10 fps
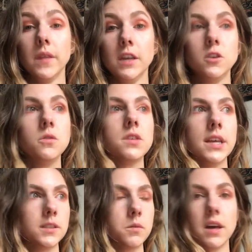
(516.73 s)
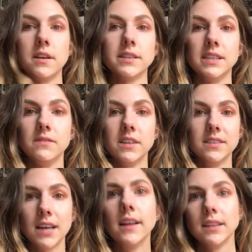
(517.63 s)
They do things without us even
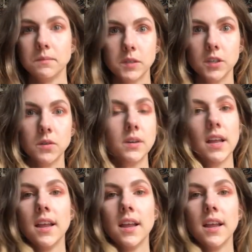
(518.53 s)
telling them to.